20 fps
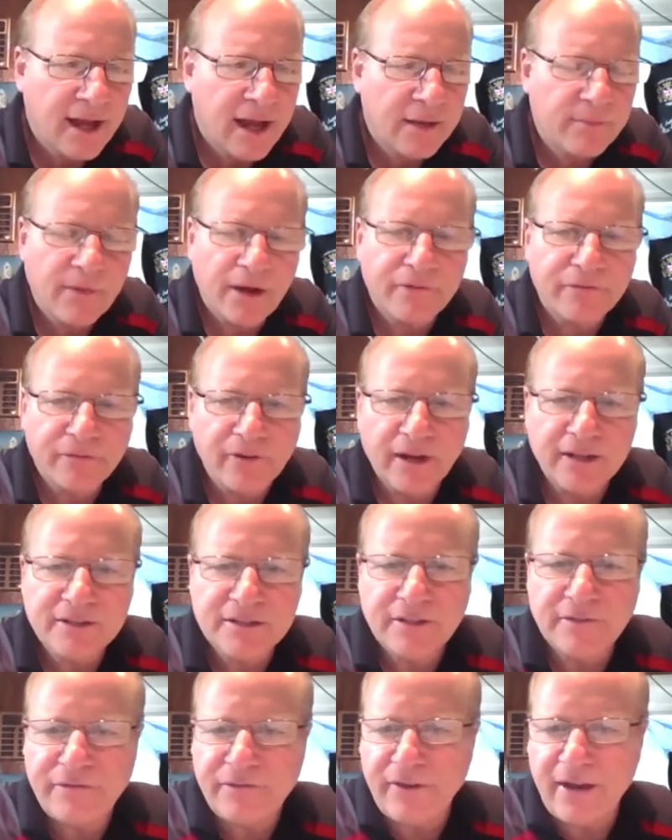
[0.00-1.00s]
And my
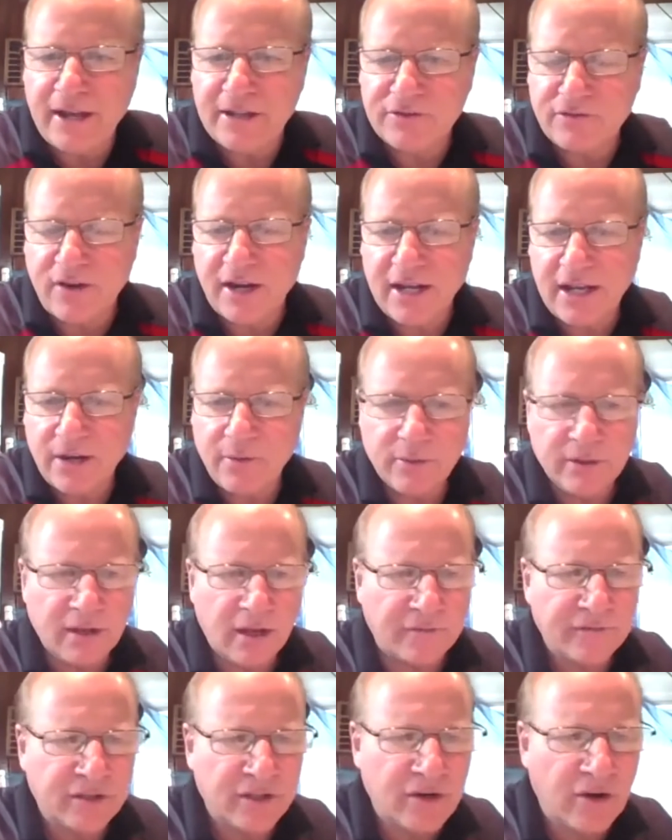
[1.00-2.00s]
friends and fans right here would
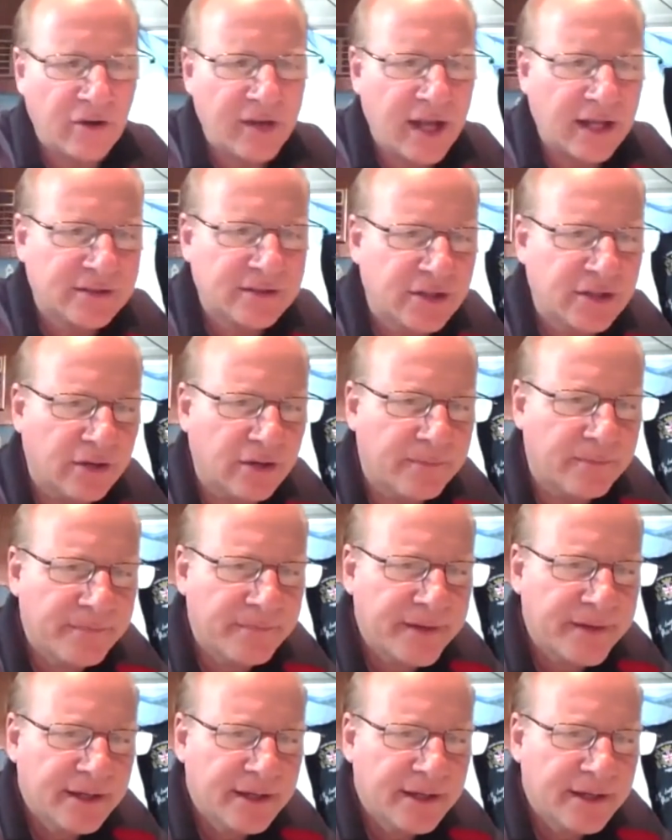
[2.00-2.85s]
love to know that, too.